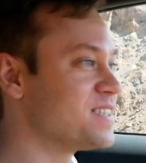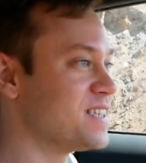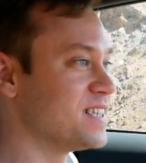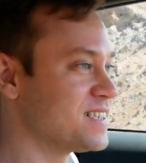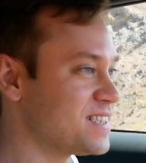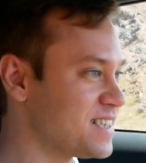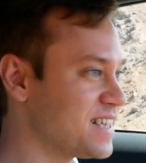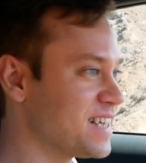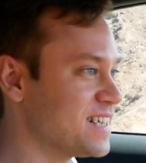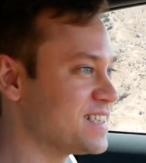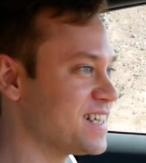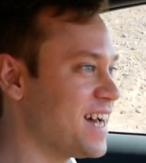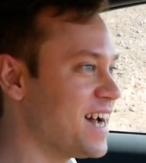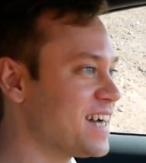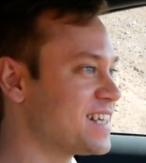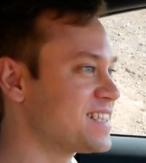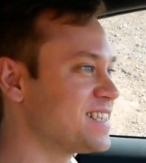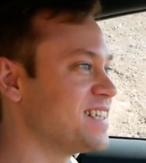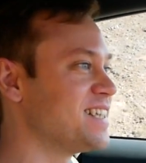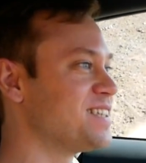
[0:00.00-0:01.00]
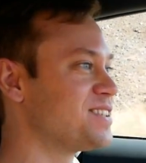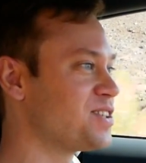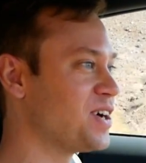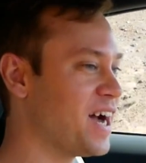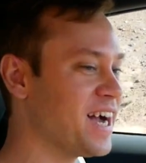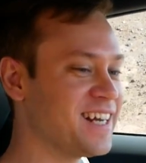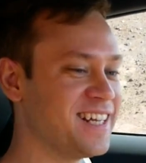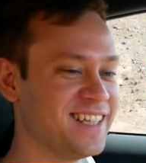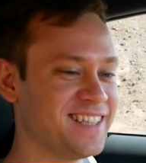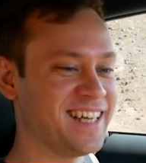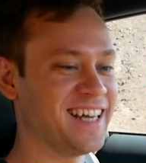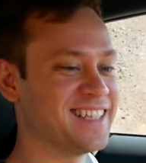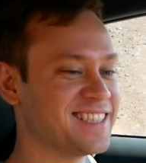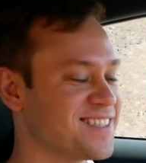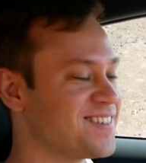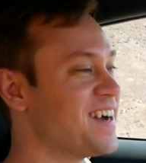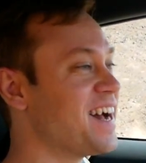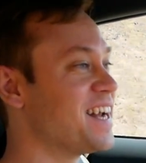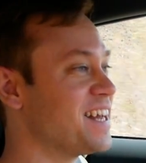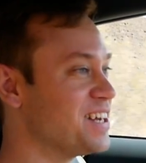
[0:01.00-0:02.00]
This thing is actually trying to dance
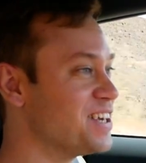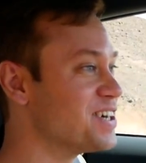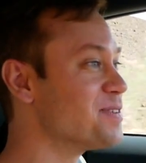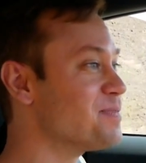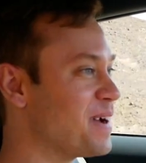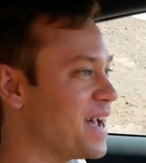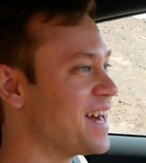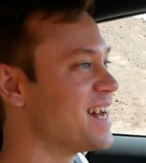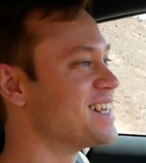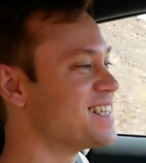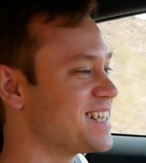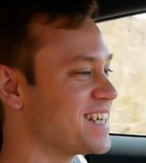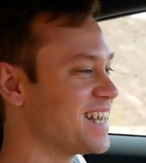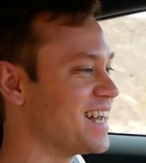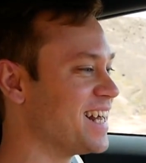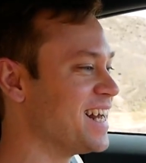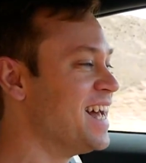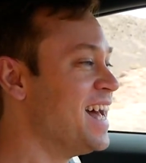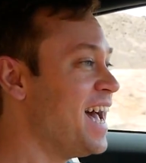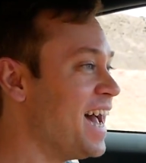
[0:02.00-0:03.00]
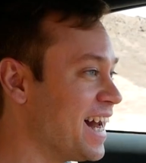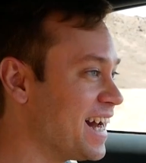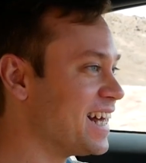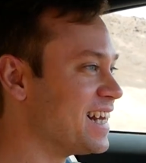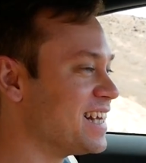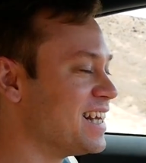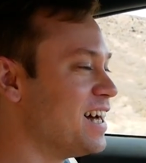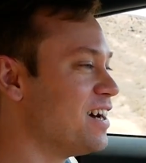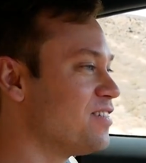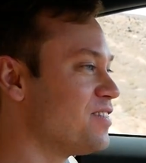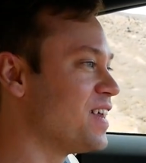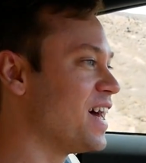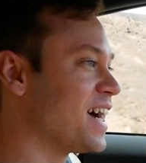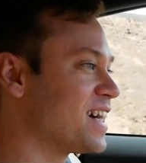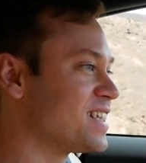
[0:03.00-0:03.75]
around, and you're managing it. And I love that